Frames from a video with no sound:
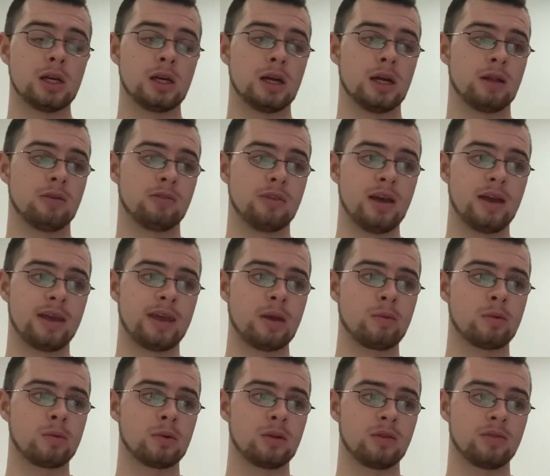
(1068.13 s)
and if they're
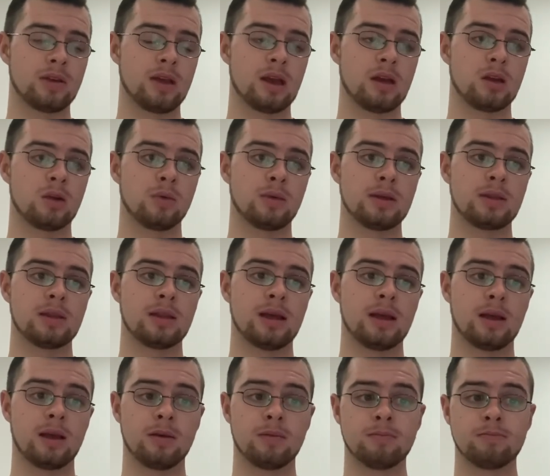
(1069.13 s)
capable of getting a win
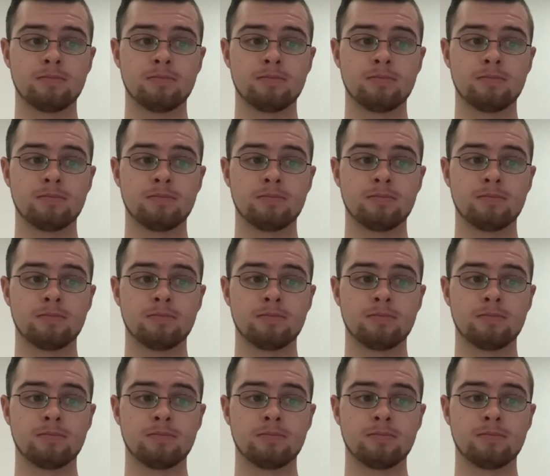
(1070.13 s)
there,